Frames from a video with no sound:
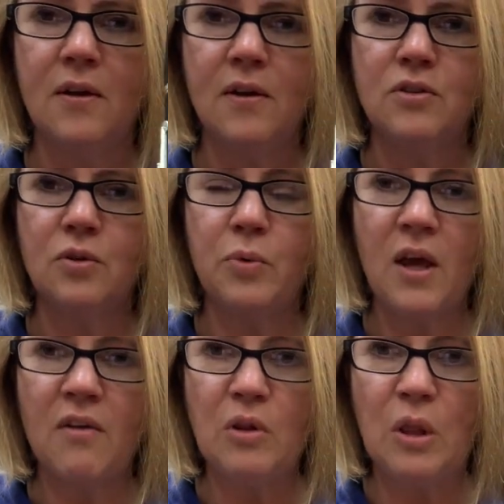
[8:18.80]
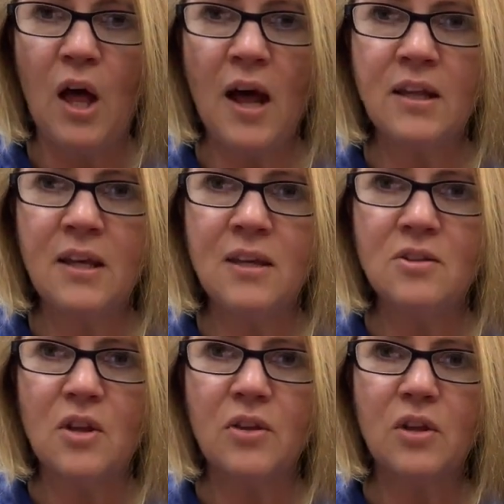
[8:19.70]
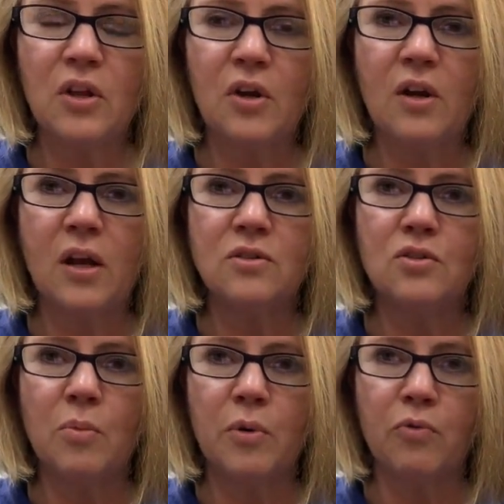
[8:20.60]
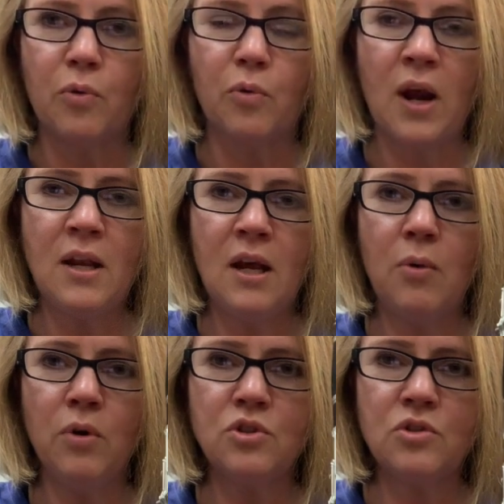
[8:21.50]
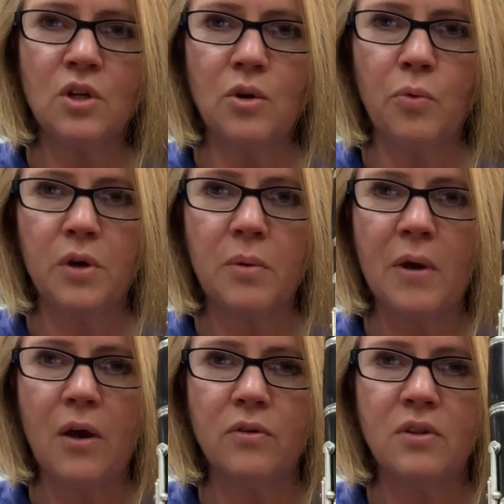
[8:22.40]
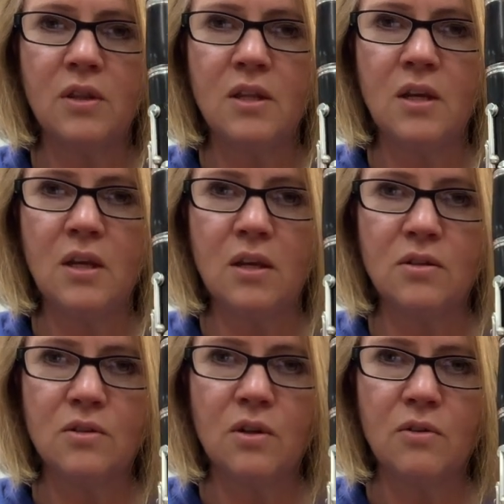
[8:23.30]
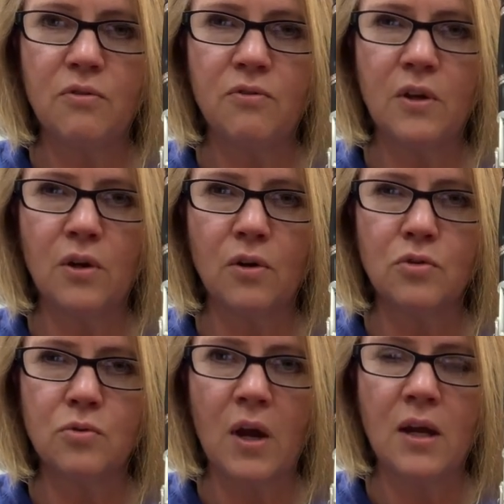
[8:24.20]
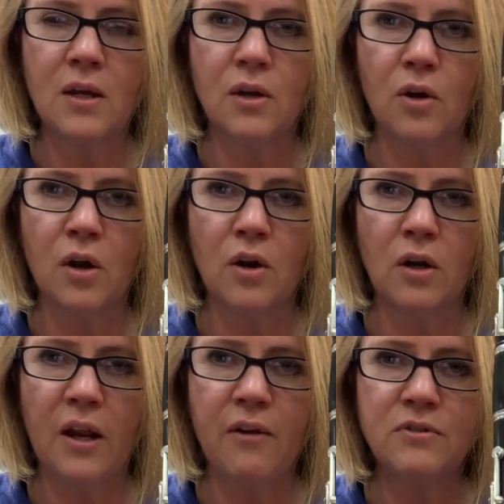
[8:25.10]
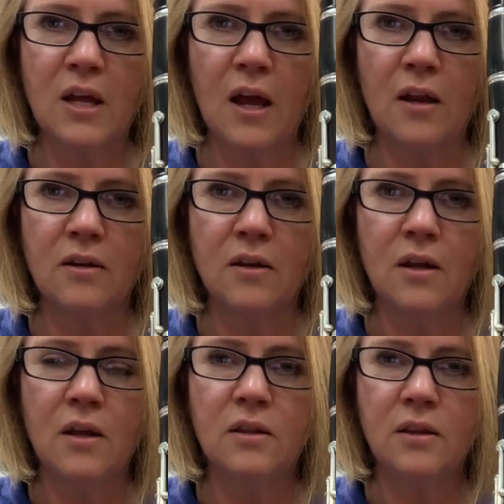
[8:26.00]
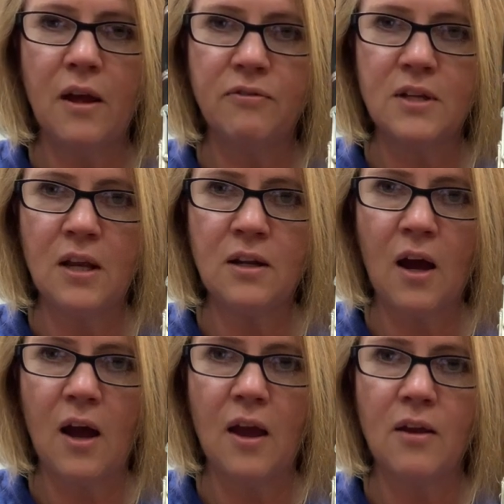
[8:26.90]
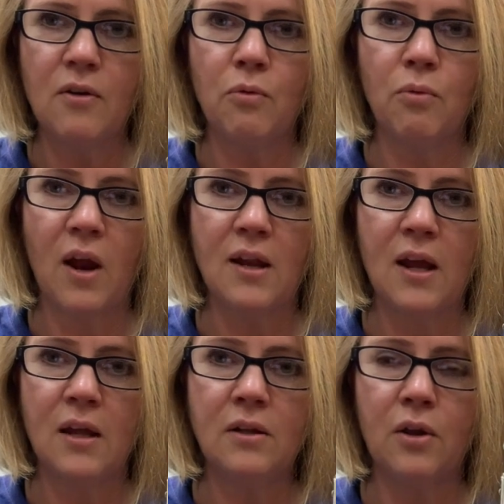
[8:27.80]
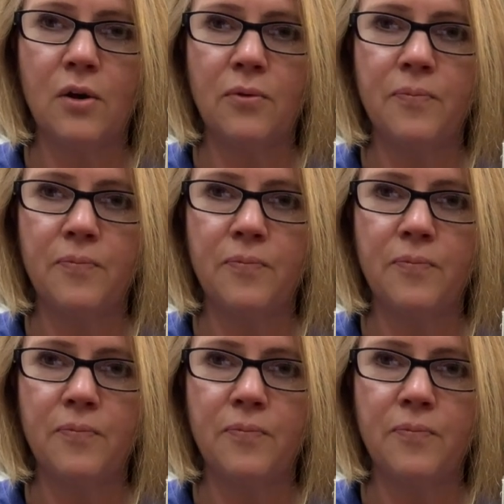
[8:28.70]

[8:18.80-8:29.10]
So we have a lot of keys on the clarinet. But for right now, we're just going to worry about these fingers right here on our left hand. Left hand high, right hand low.